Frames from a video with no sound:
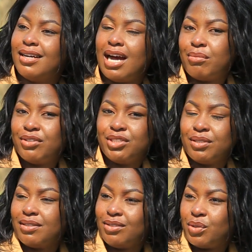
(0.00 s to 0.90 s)
I want
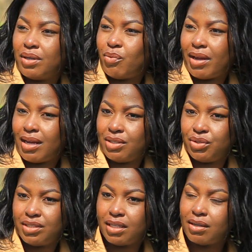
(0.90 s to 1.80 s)
you, why
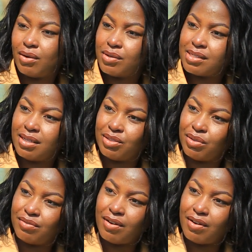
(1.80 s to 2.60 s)
can't you take hostage of